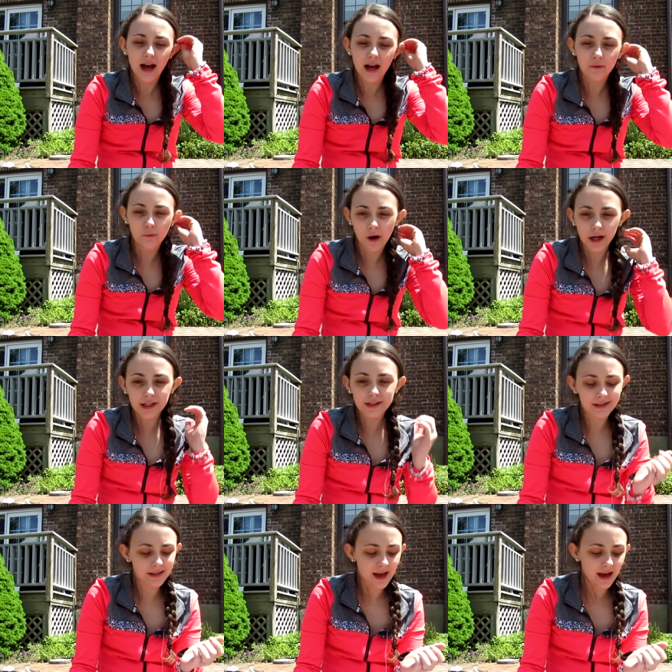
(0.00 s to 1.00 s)
I
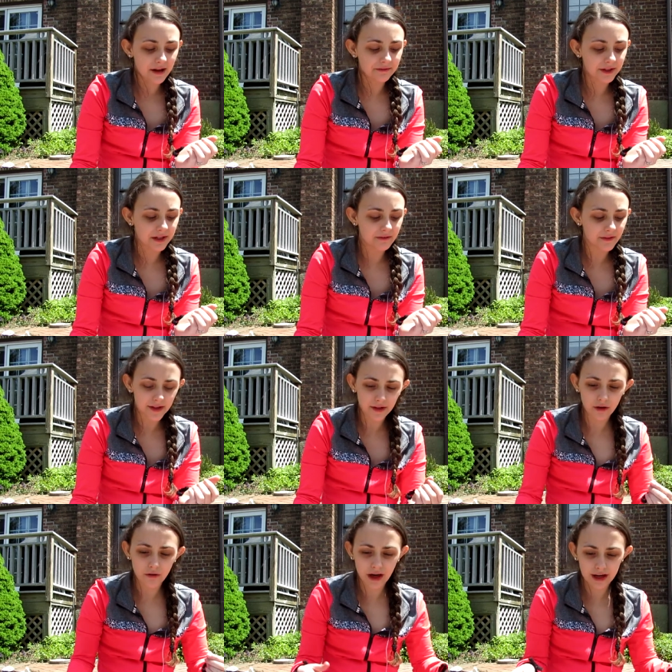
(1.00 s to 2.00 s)
wanted to have like a
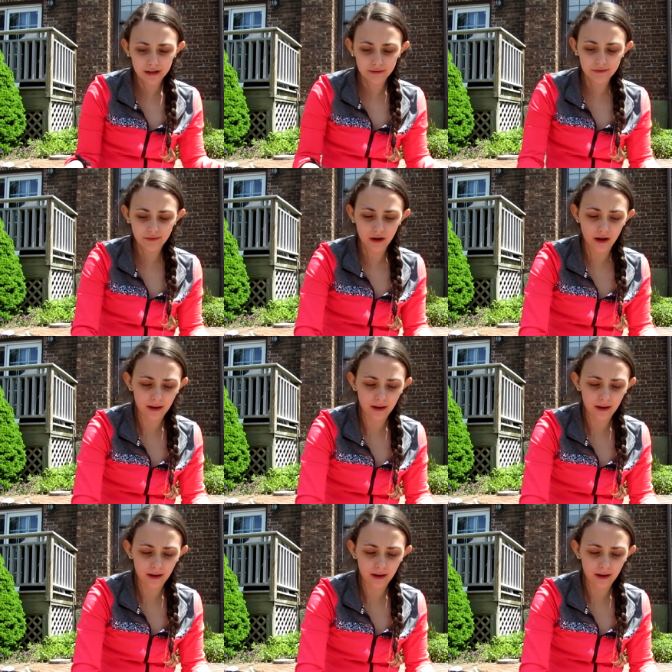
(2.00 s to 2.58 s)
video kind of,